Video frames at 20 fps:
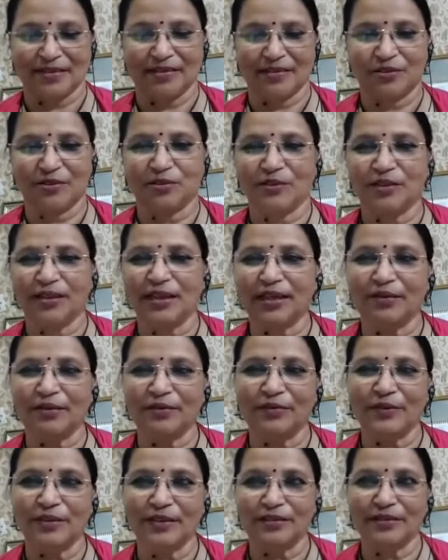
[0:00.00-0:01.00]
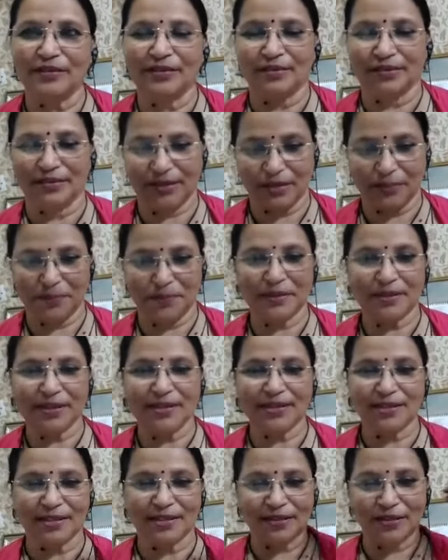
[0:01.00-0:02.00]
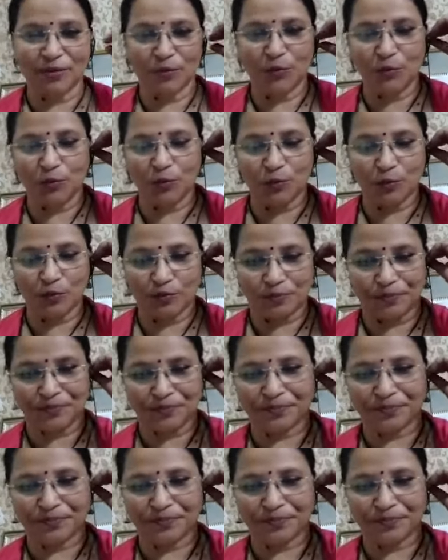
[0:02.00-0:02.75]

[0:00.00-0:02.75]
So the person who